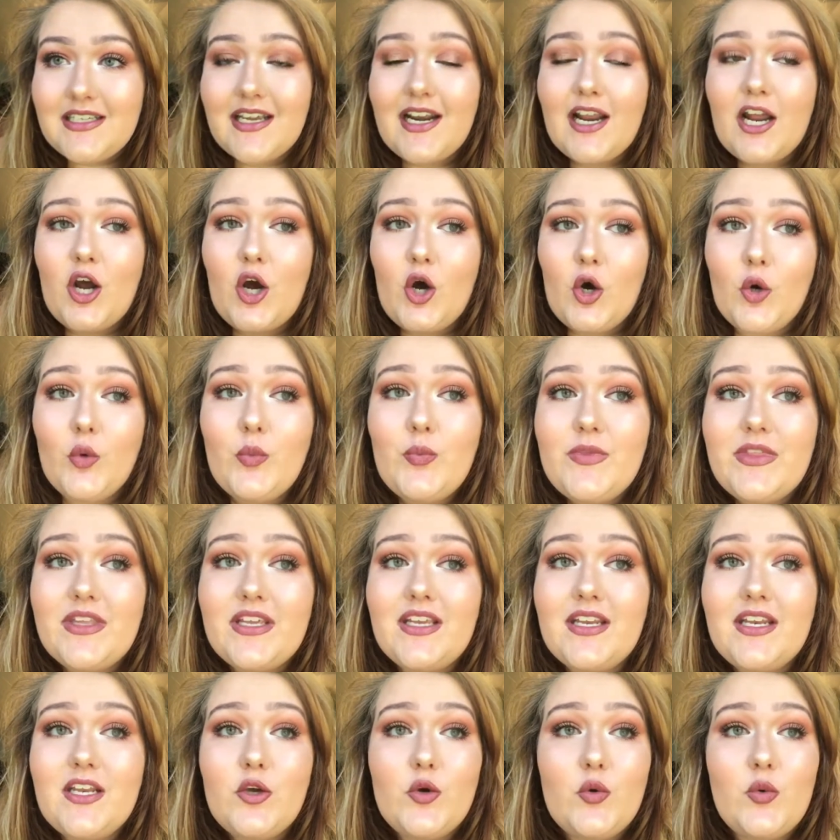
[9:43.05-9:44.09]
and I hope
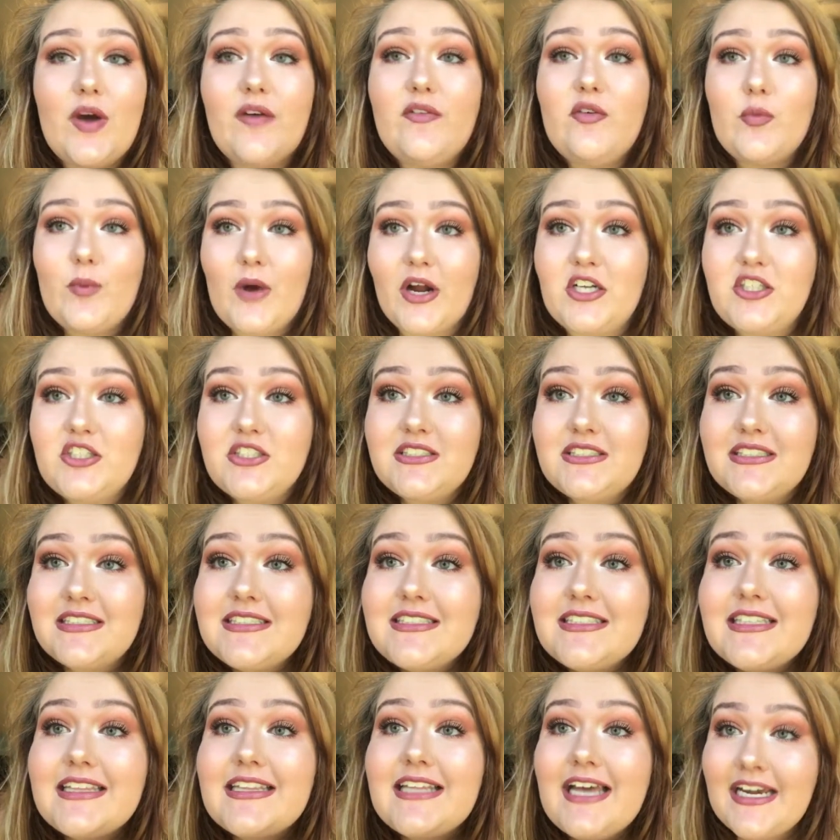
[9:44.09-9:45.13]
that whoever watches
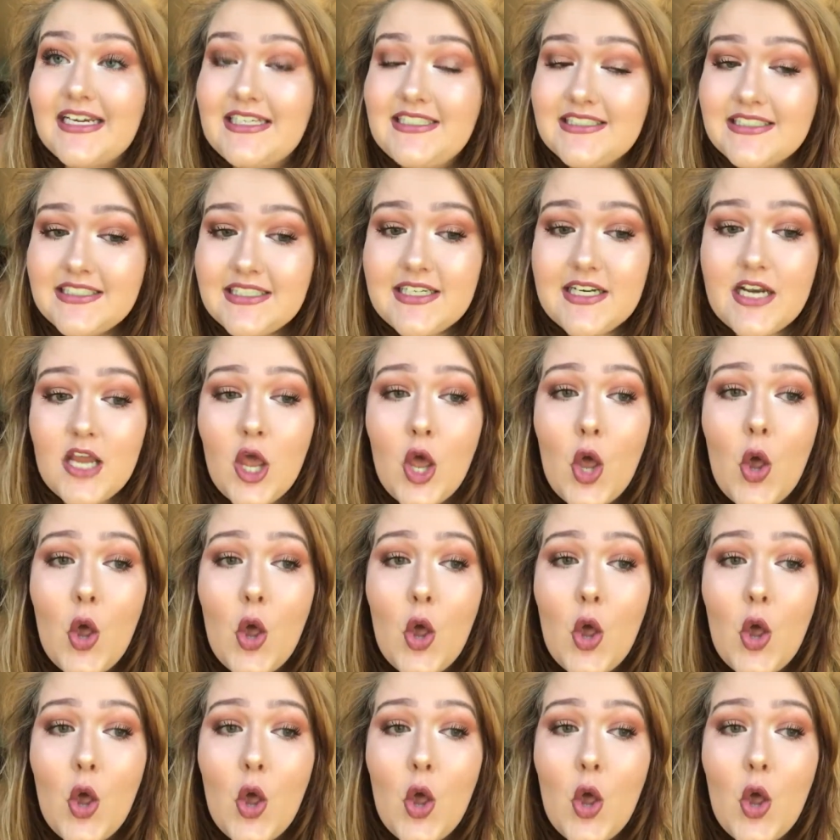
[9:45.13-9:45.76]
this likes it.